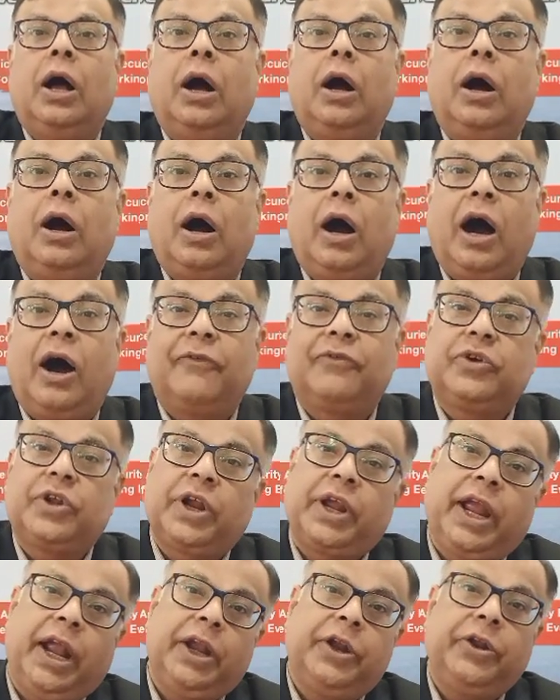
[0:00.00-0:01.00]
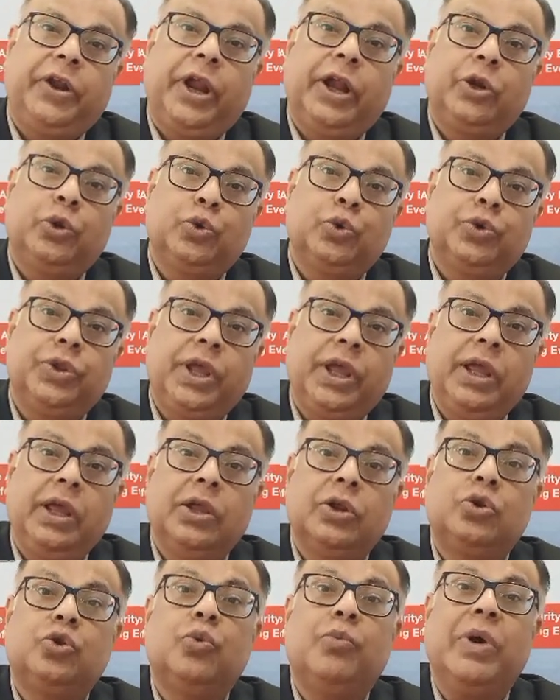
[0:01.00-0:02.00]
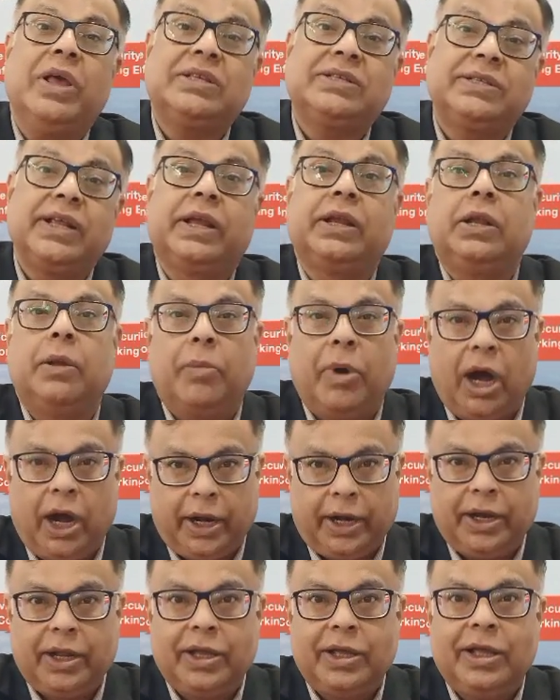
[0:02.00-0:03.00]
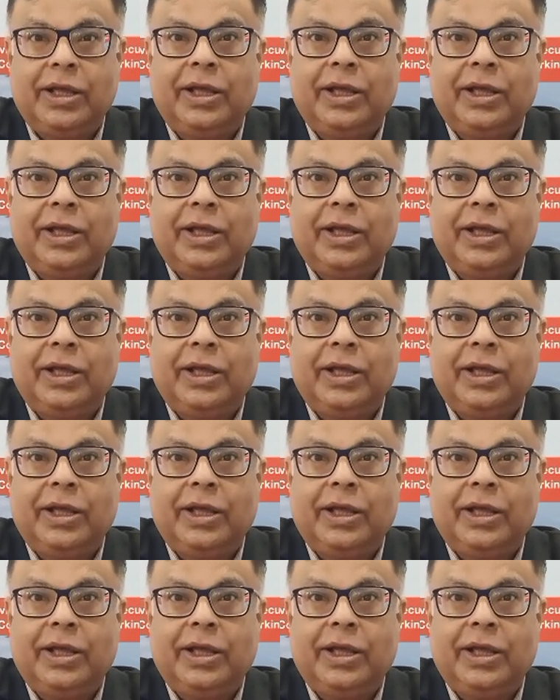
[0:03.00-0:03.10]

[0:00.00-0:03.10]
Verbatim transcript: uh, after catering to the domestic demand